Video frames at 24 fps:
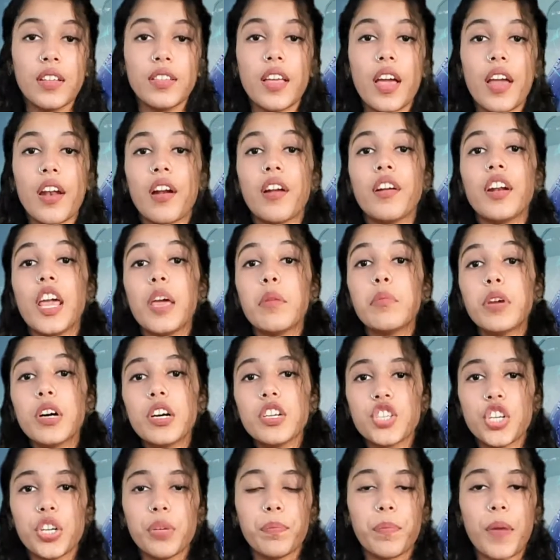There are
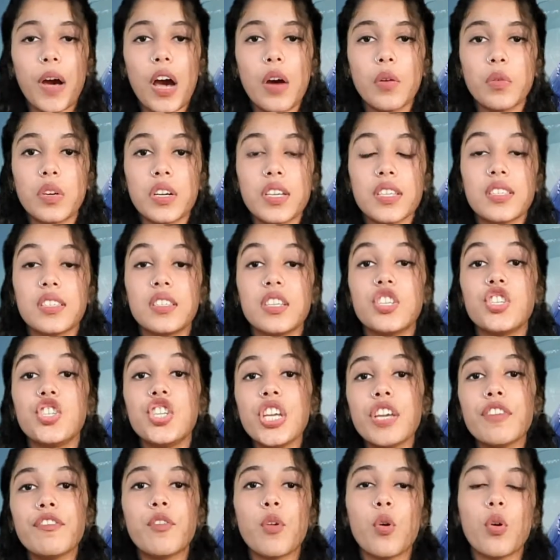emerging powers, the
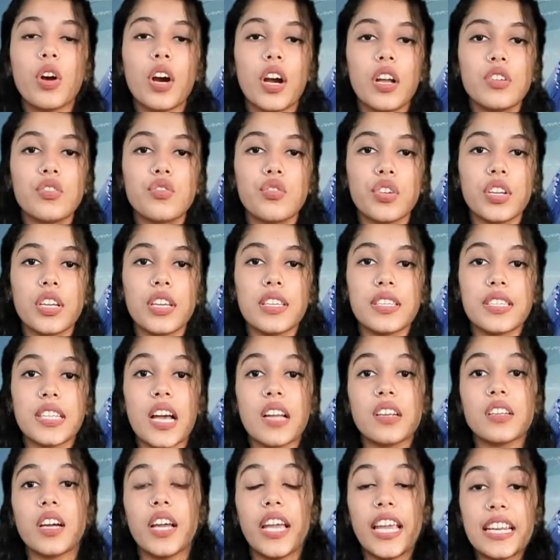G4 countries
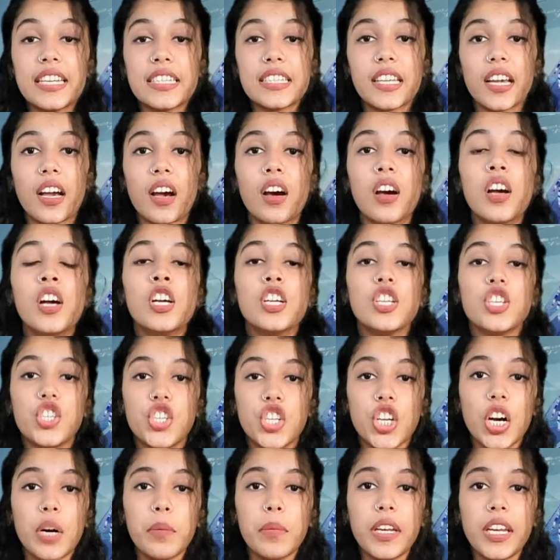that are India,
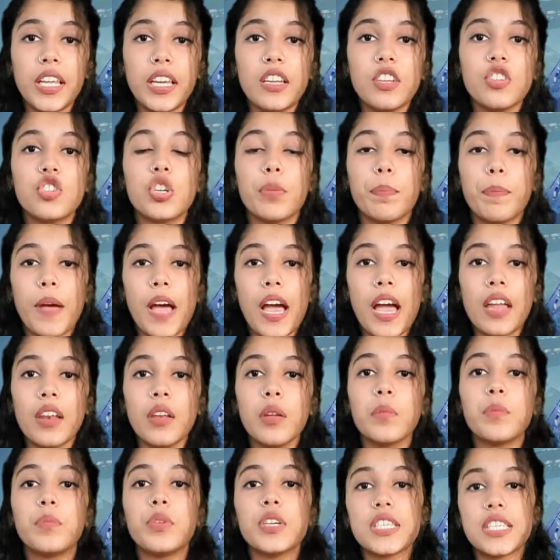Germany, Japan,
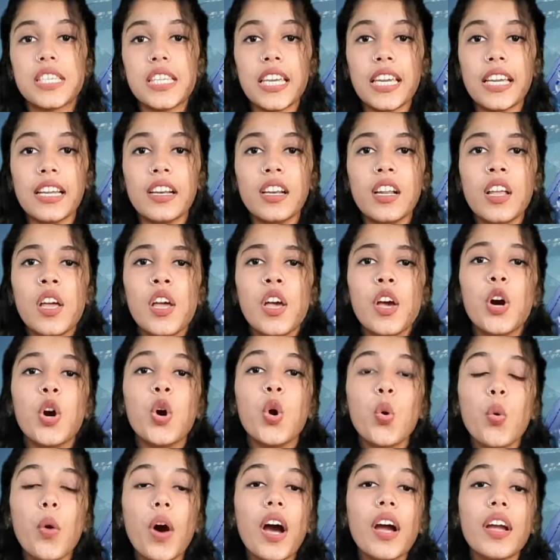Brazil,
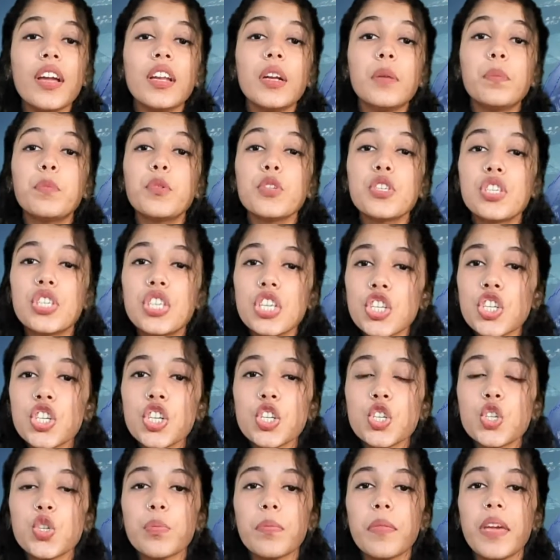who are in a
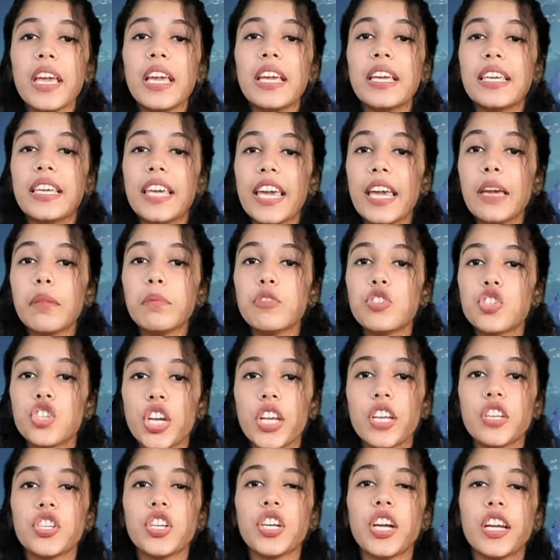position to make
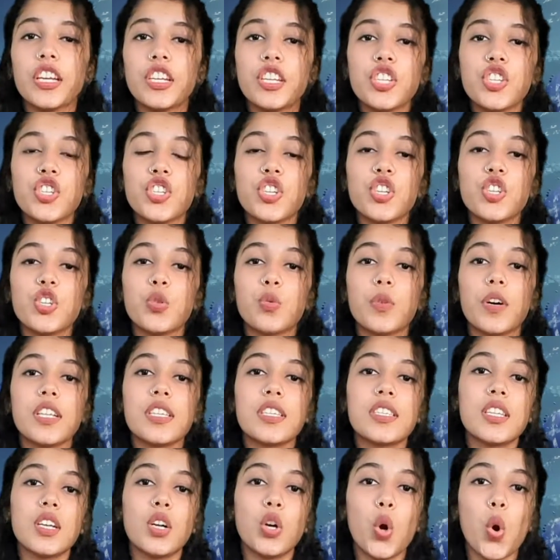game-changing addition
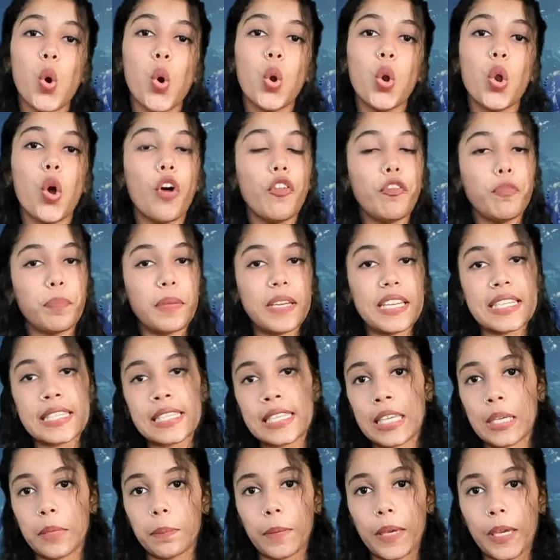towards the goal of
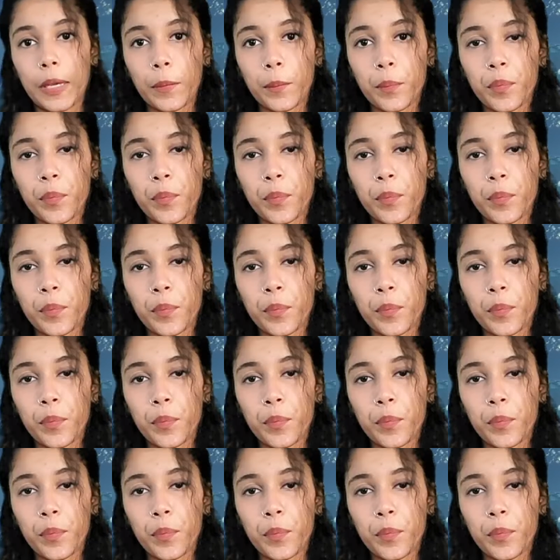peacekeeping.